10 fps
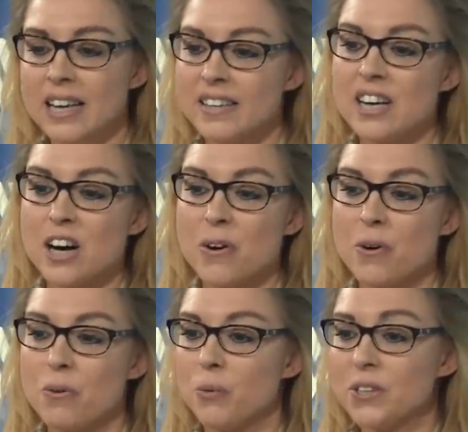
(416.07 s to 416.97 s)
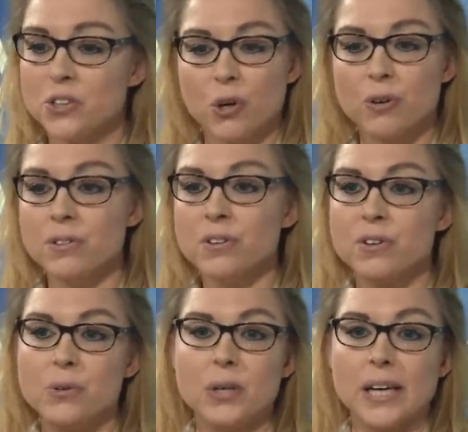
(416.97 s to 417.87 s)
Now with a drone,
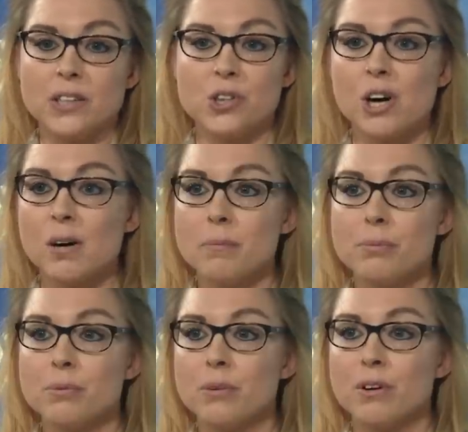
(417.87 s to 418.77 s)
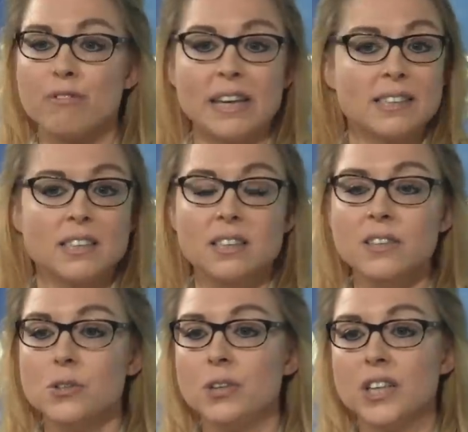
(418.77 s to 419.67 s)
you can drop
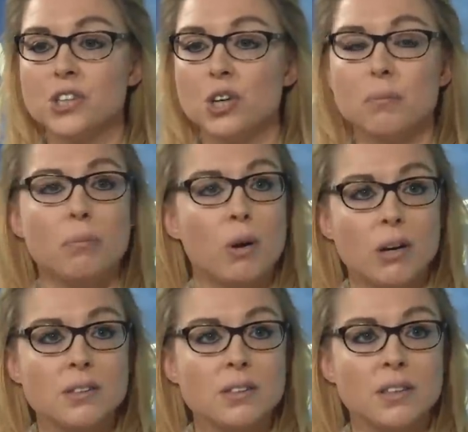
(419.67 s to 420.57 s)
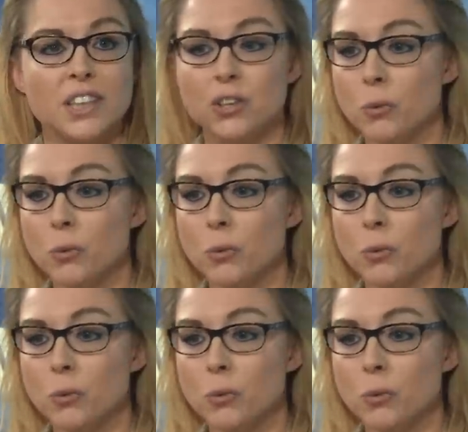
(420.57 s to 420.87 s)
vaccines, you can drop blood in